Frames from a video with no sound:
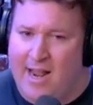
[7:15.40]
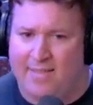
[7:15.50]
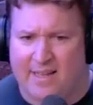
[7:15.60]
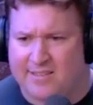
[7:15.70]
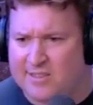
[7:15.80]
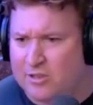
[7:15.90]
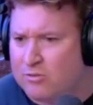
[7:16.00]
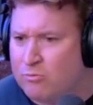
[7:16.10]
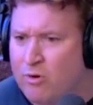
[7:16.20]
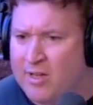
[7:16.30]
and they can
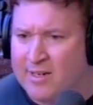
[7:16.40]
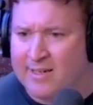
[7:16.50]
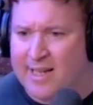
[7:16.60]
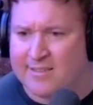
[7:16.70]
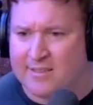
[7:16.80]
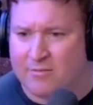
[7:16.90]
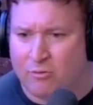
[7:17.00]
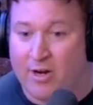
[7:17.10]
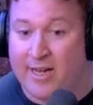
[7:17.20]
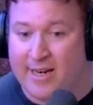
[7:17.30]
still run
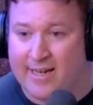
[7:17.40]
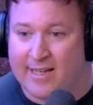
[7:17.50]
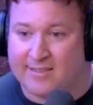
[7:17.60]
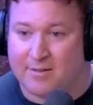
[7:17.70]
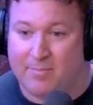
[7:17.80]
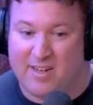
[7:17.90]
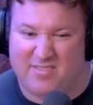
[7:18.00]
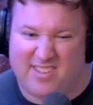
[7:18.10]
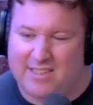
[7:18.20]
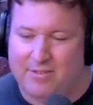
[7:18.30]
it and get some
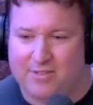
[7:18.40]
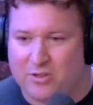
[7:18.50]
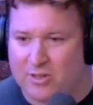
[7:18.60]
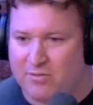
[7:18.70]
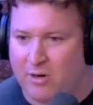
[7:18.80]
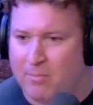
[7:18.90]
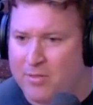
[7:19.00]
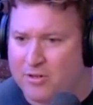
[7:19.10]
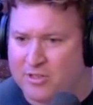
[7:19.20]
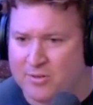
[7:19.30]
benefits, even if it's only for a
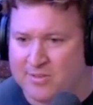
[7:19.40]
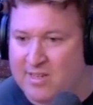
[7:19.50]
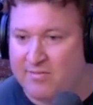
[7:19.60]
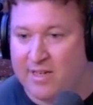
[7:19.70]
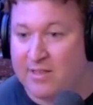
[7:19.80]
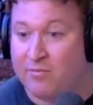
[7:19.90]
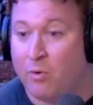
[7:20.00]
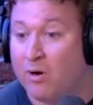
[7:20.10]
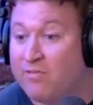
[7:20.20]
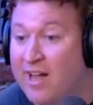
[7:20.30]
month or two, instead of like the
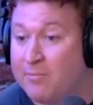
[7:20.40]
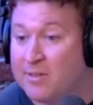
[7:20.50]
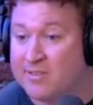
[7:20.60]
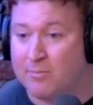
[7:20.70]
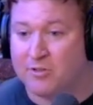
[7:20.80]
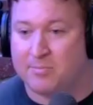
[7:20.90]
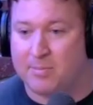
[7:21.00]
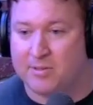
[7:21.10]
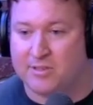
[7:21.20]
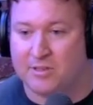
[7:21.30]
4 or 5 months that most
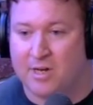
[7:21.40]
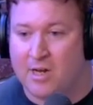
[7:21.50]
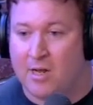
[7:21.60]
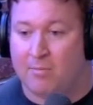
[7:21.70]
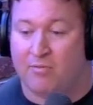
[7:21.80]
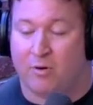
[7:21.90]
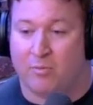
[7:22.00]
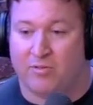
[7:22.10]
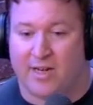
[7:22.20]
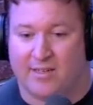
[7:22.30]
people do before
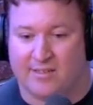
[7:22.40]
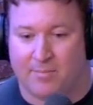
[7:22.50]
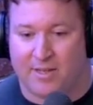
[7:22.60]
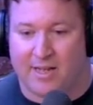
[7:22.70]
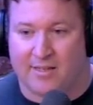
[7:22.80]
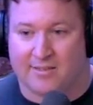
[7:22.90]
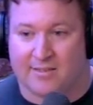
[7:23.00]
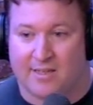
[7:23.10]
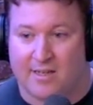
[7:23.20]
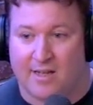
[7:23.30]
moving on to something else.